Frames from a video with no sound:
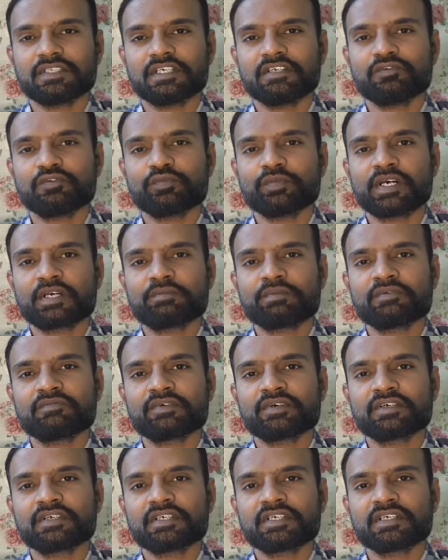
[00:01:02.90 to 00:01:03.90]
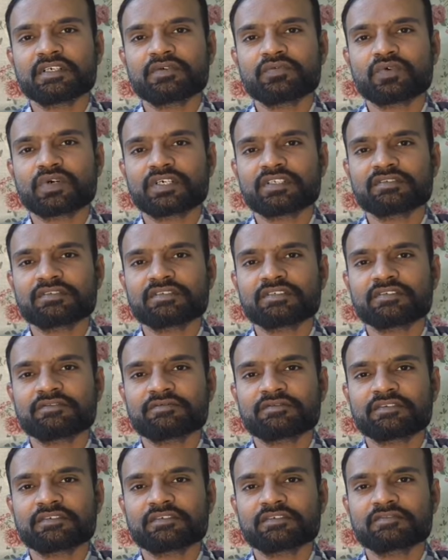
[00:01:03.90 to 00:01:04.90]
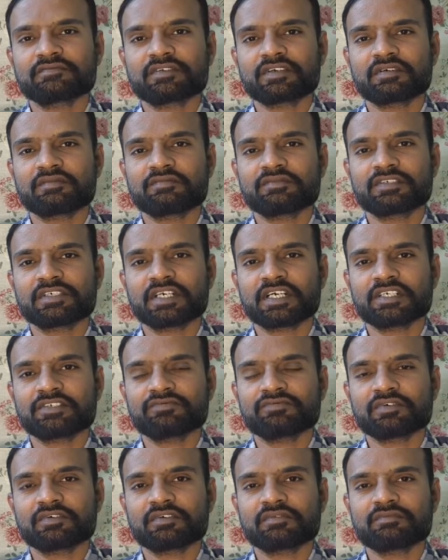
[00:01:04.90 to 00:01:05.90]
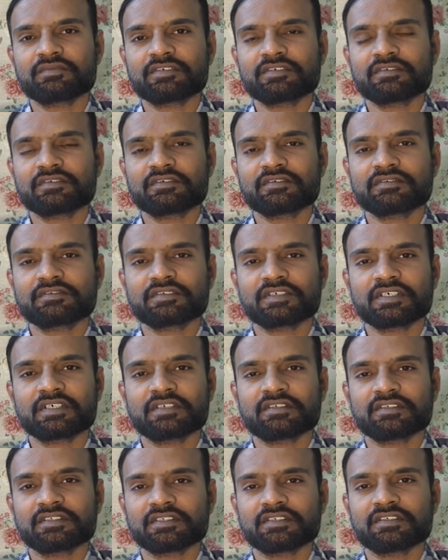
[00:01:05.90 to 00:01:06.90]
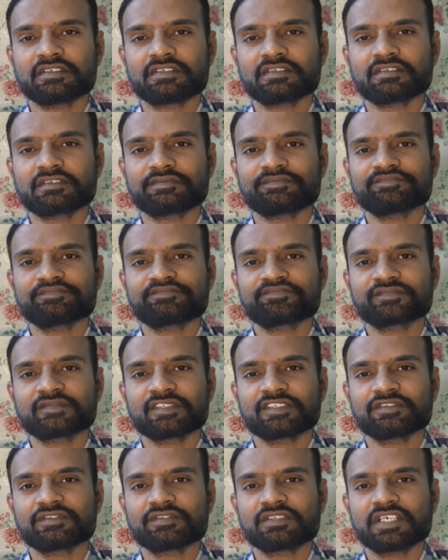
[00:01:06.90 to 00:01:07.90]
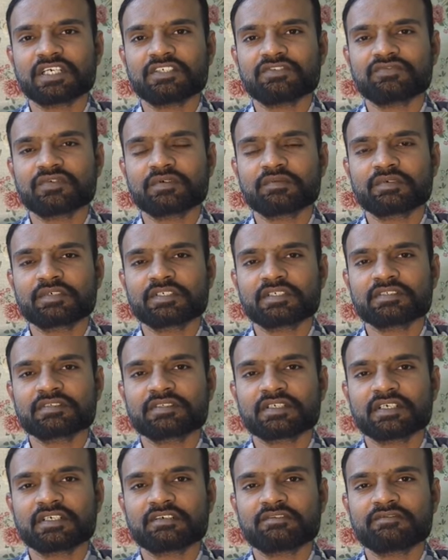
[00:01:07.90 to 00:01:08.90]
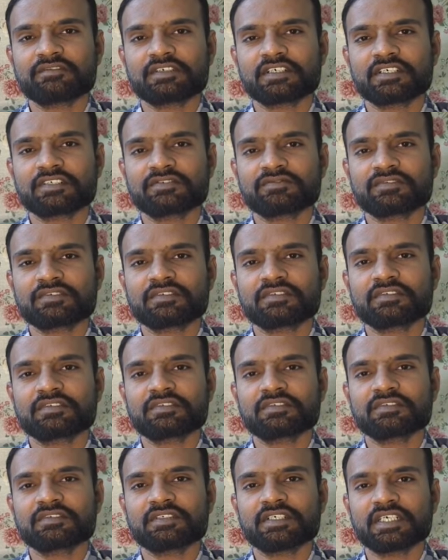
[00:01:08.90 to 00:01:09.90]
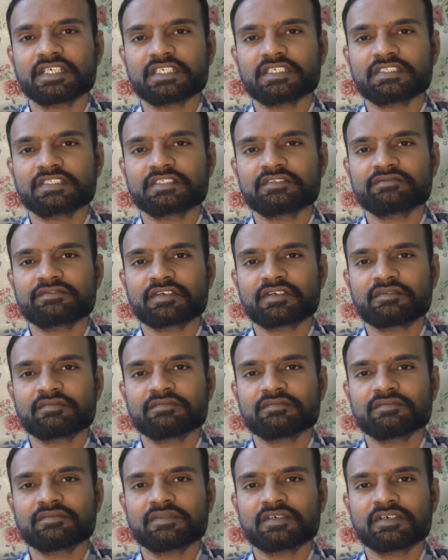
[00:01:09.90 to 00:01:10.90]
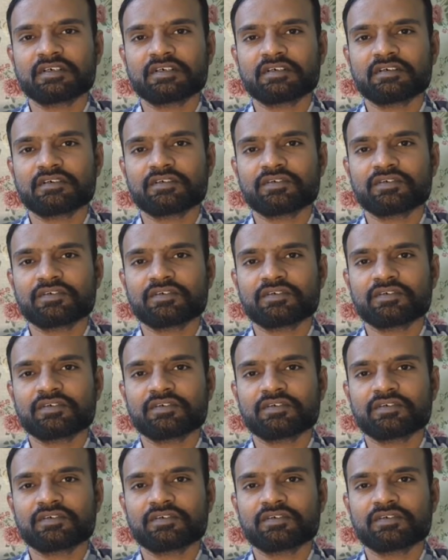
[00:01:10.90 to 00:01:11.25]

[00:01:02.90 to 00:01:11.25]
then you might be wondering what is the difference from transformers and the inductor. So transformer is kind of transfer the energy from